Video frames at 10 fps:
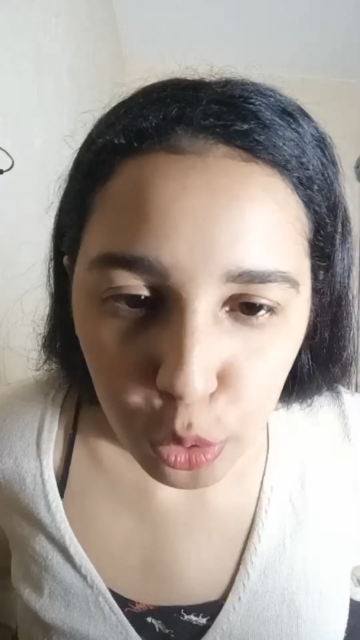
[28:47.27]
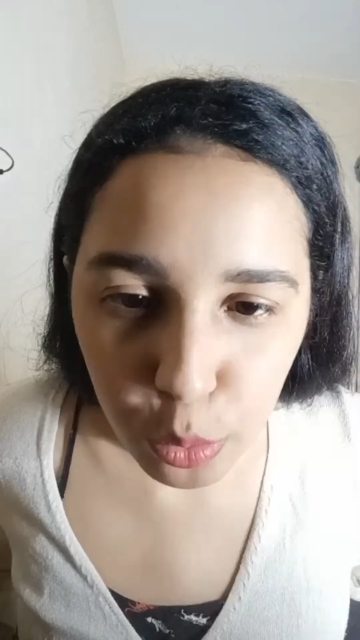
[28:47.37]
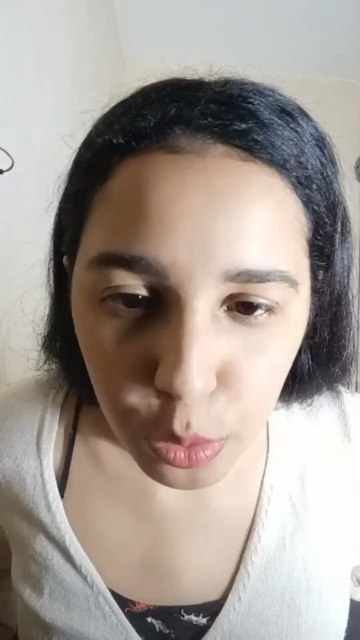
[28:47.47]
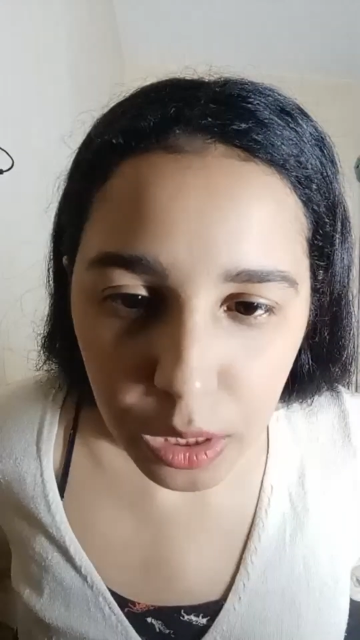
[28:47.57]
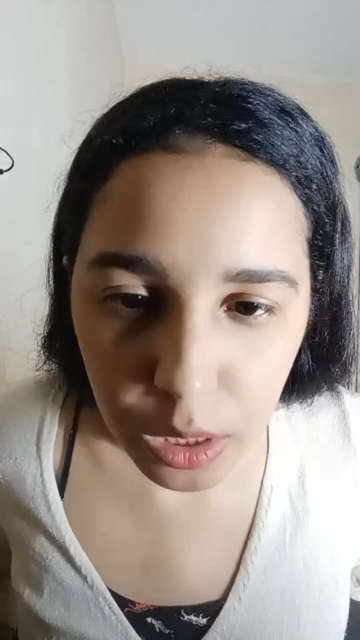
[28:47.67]

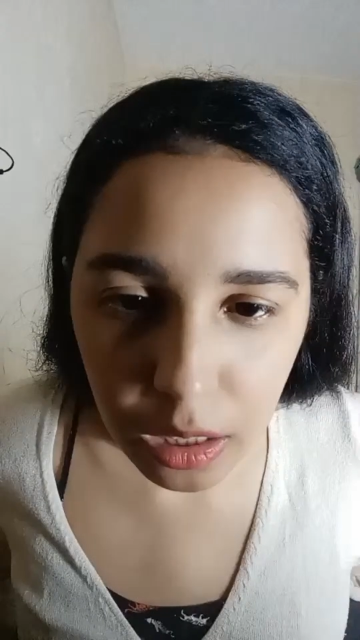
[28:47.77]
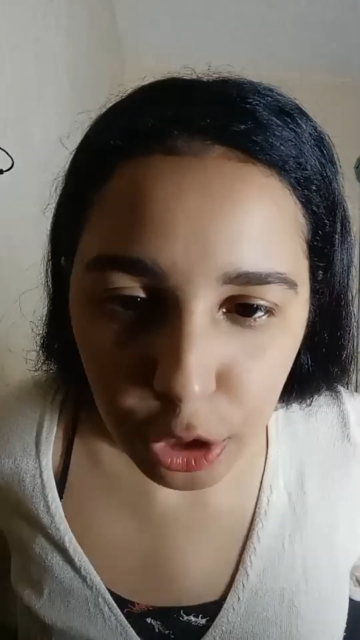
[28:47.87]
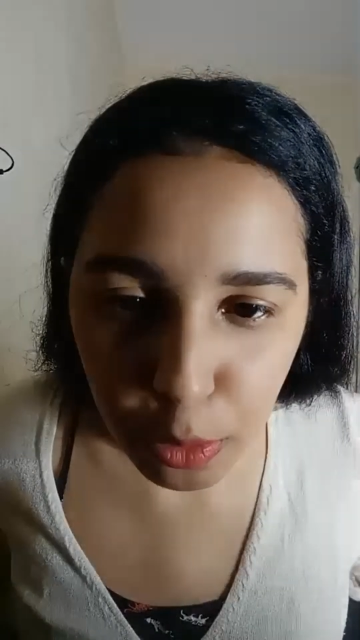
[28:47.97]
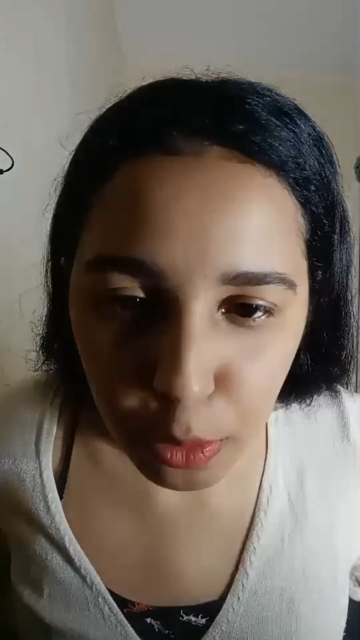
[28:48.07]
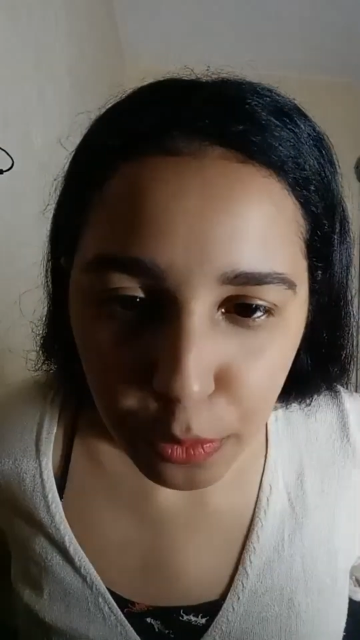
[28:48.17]
launch
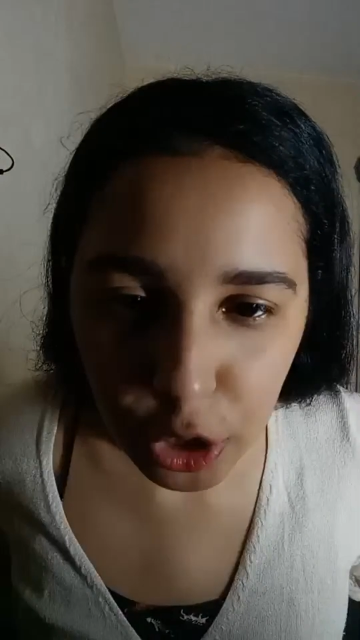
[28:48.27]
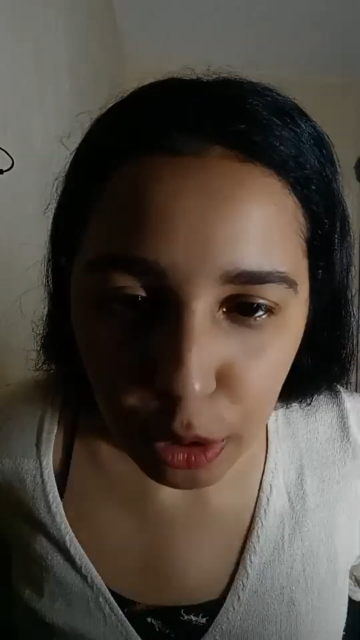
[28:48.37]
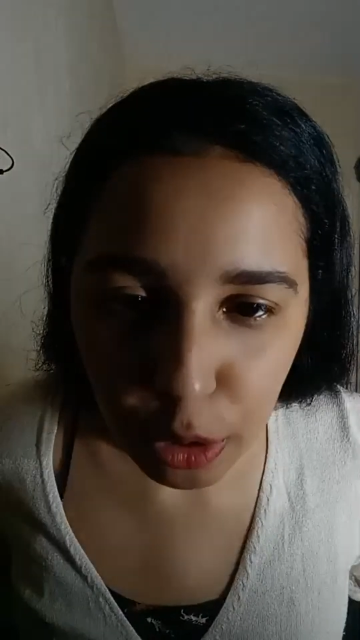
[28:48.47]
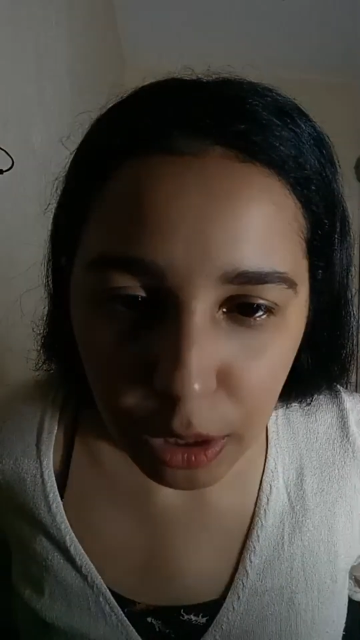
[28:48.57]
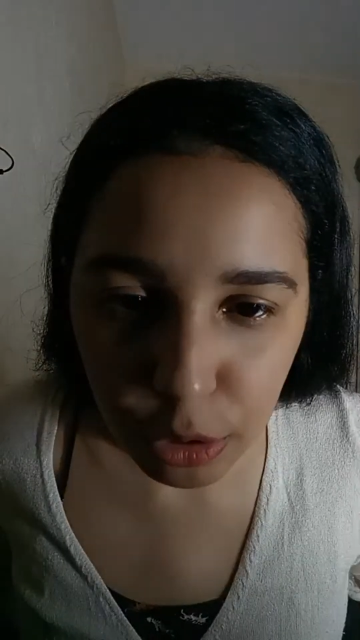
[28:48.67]
professional language
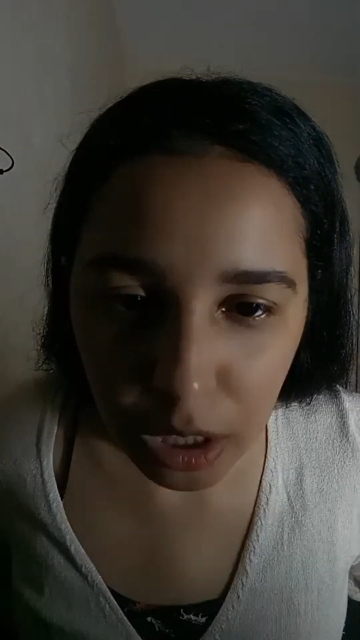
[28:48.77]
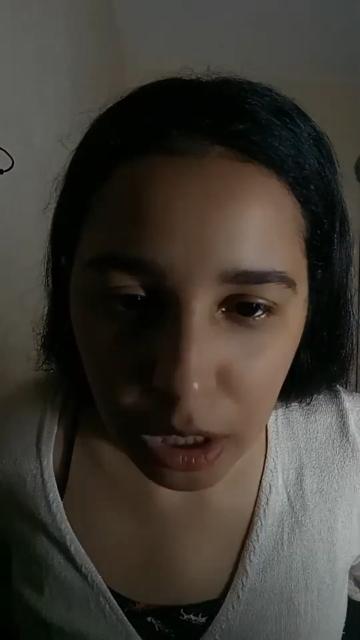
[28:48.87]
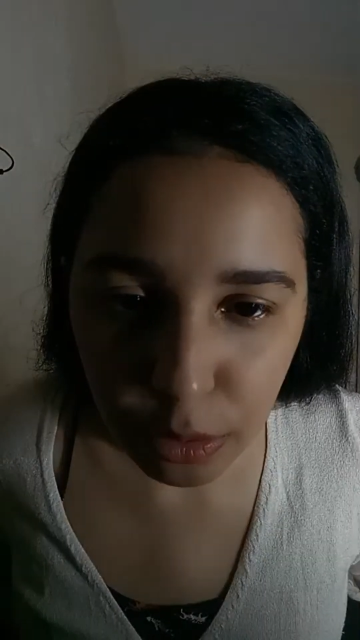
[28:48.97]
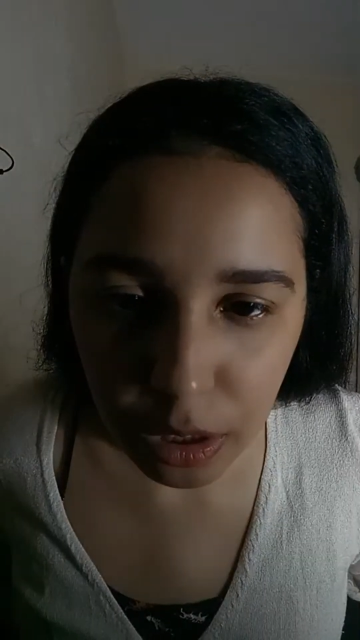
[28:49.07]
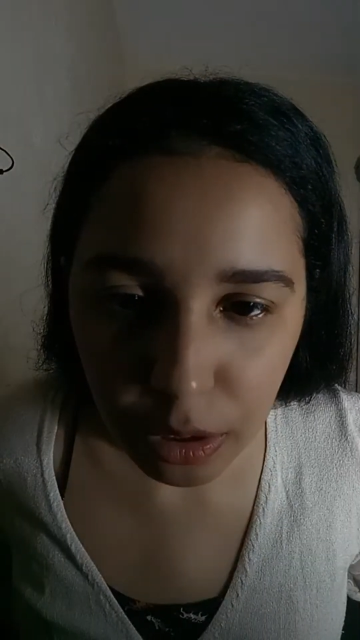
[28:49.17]
and culture
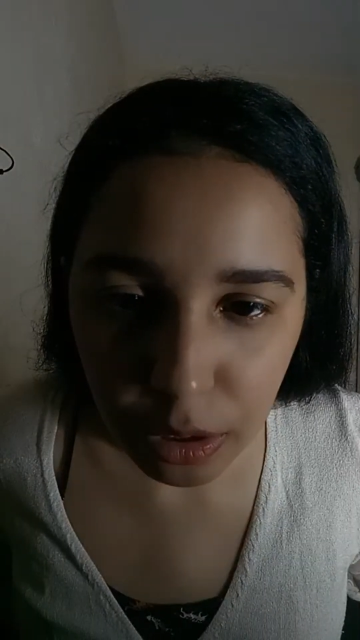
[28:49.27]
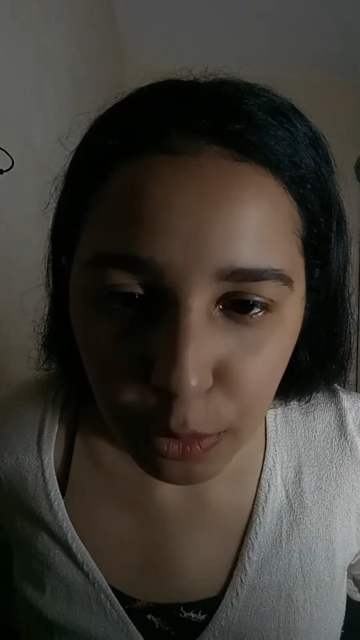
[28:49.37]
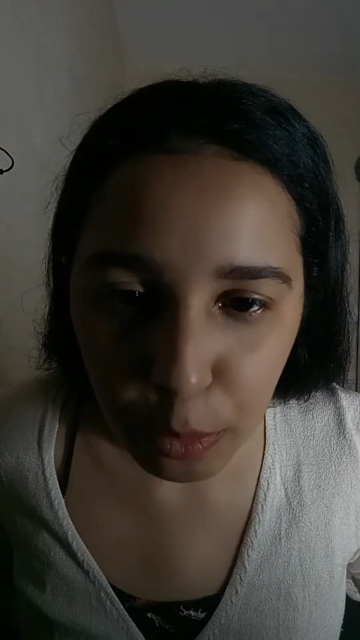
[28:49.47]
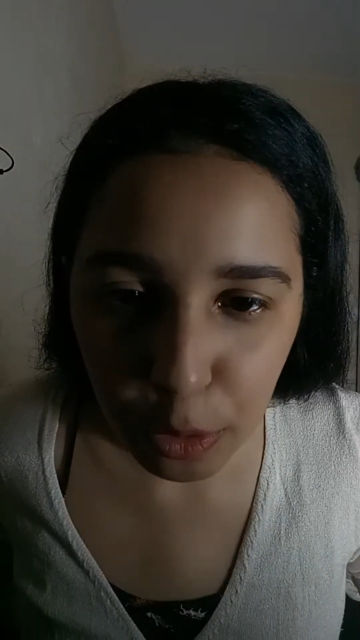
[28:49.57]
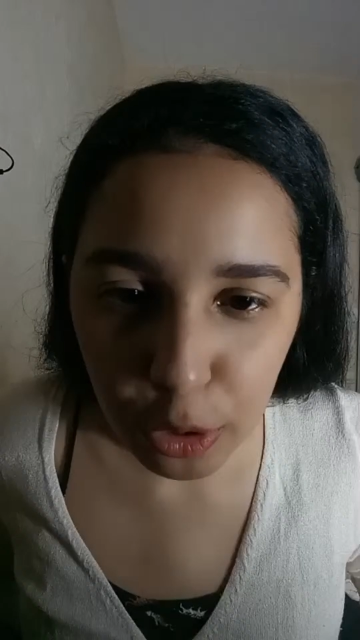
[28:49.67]
course for
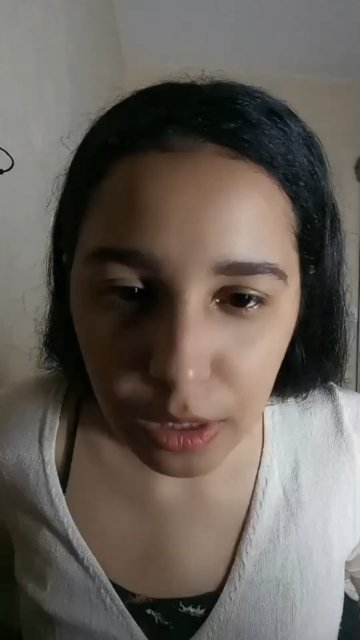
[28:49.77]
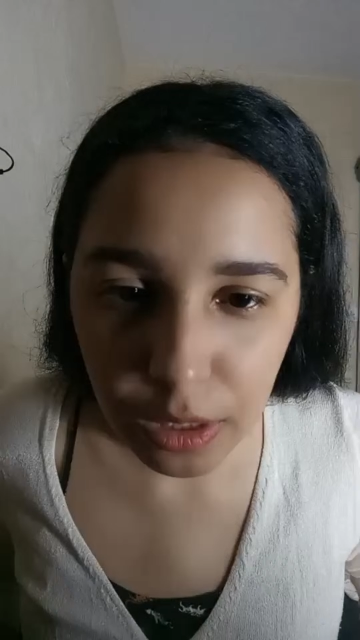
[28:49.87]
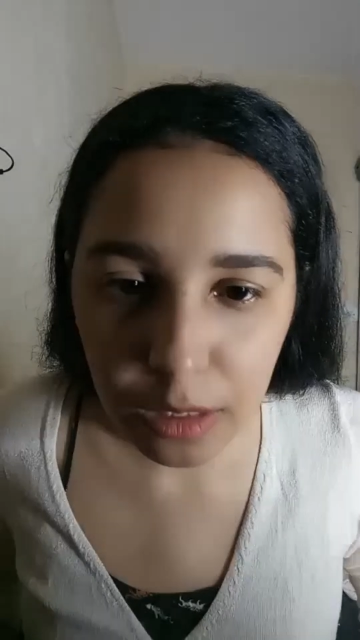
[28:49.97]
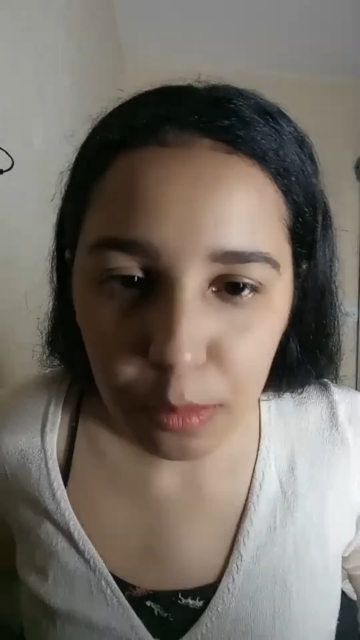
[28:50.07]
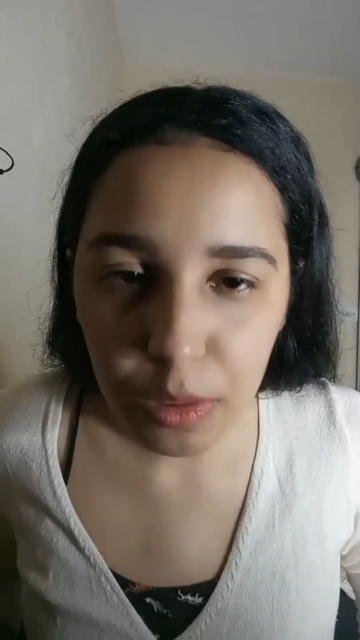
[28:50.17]
Portuguese and
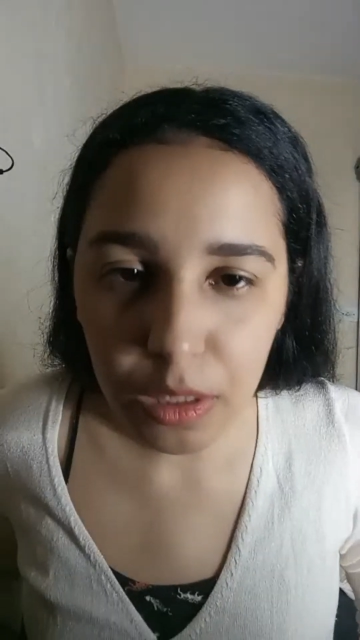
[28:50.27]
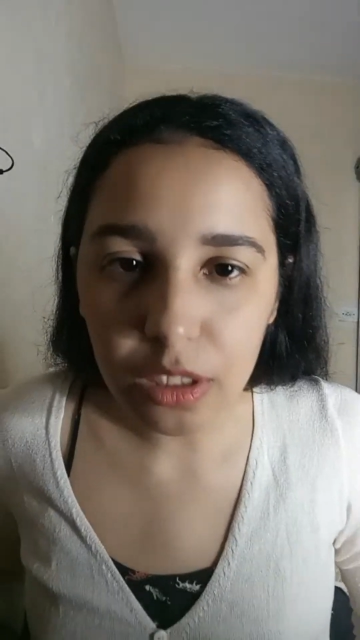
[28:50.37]
Spanish language.